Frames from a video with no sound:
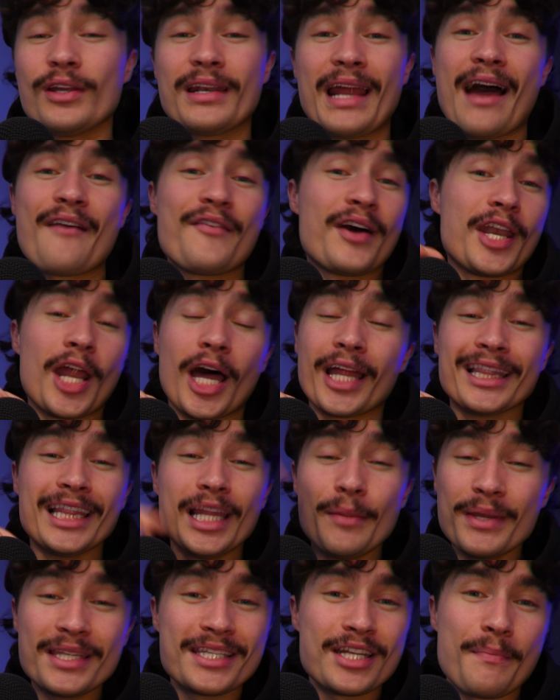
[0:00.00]
can have an
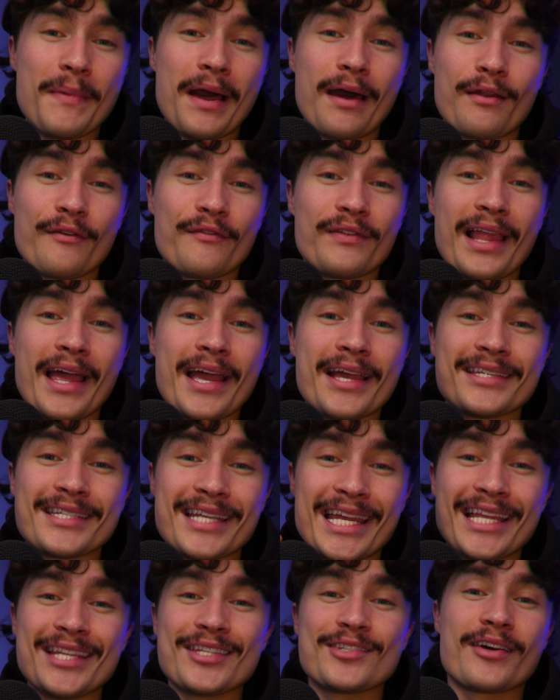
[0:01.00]
unlimited amount of layers
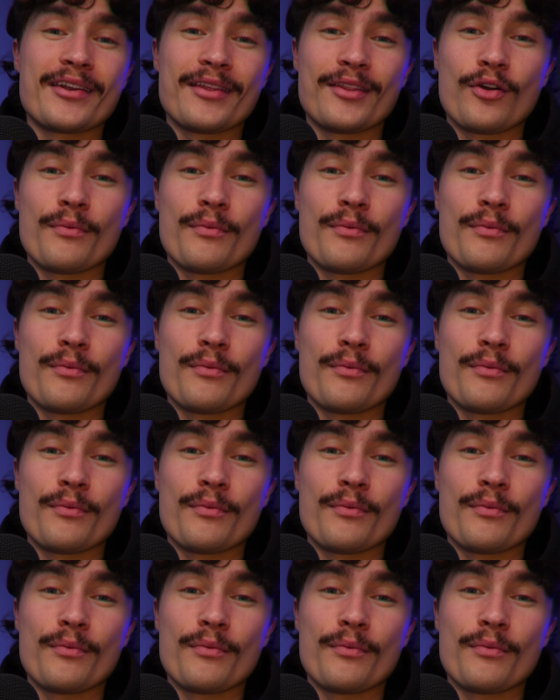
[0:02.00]
inside of the